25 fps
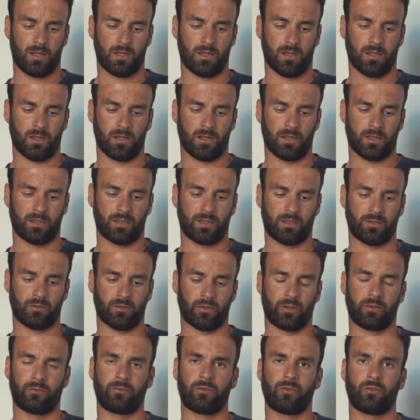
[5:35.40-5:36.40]

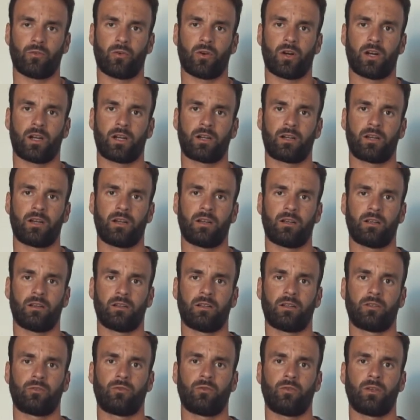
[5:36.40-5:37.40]
So if you are
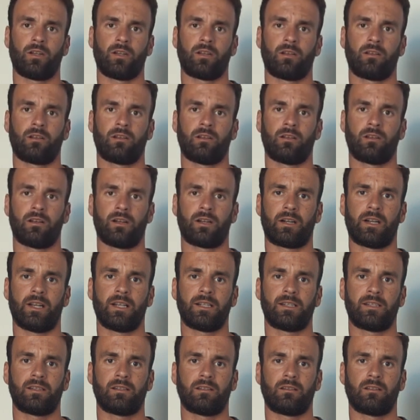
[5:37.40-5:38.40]
doing a
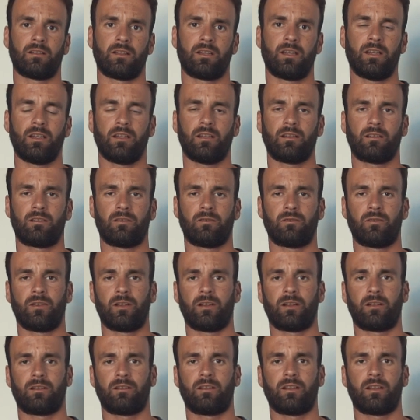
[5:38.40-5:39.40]
race in the heat
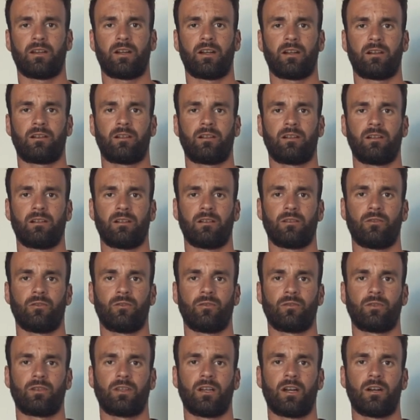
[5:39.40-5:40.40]
where there are
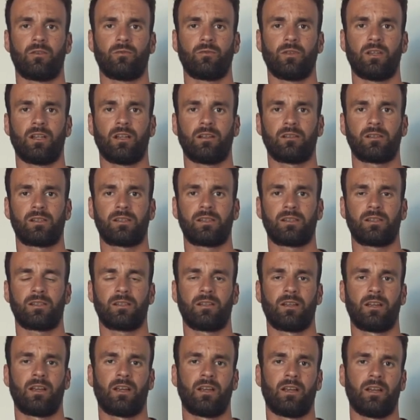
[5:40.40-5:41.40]
long
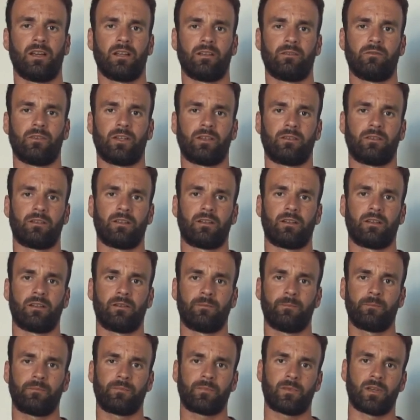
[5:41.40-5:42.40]
downhills, and when
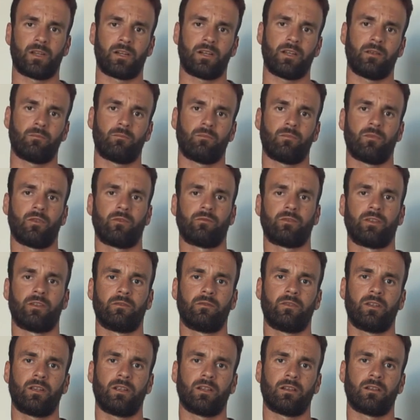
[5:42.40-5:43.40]
the rim of the
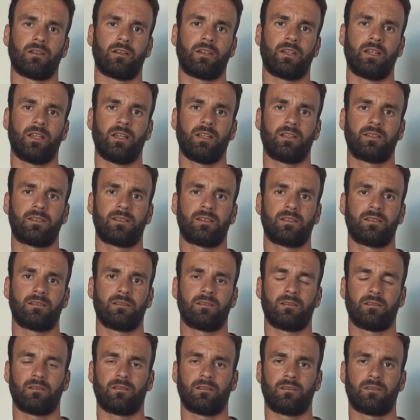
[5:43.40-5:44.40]
wheel
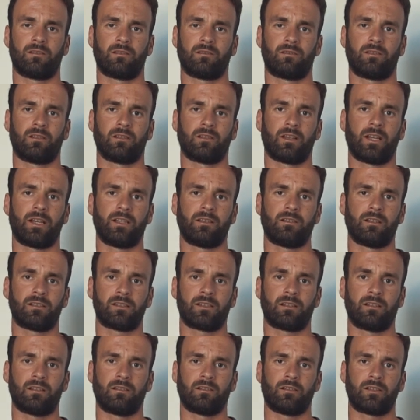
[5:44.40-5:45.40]
heats, the
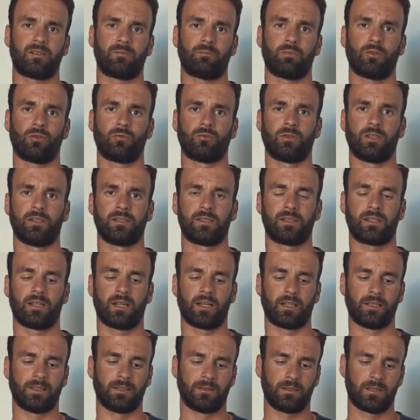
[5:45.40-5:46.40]
latex can explode
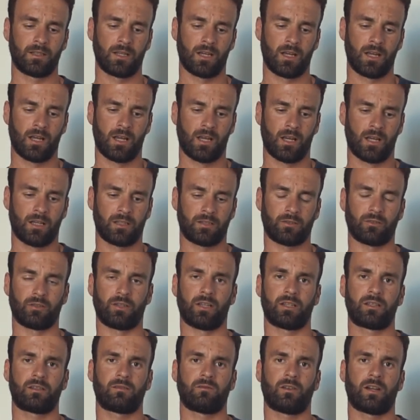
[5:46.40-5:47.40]
inside. So
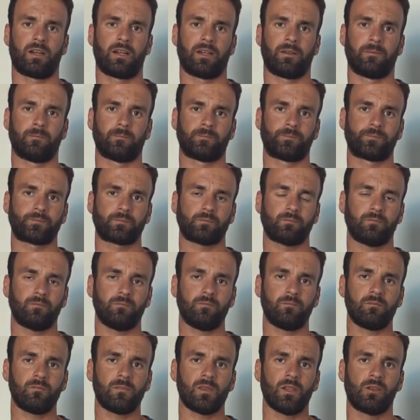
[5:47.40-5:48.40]
that's why
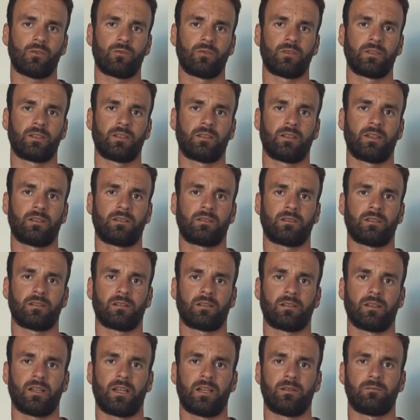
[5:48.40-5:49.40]

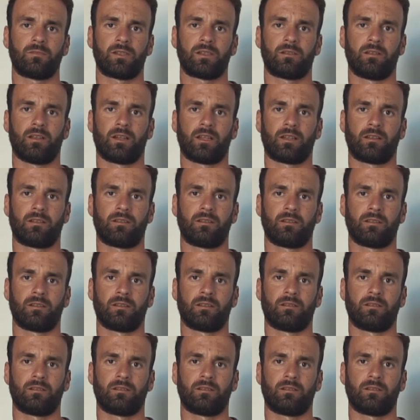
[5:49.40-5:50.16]
Continental claims that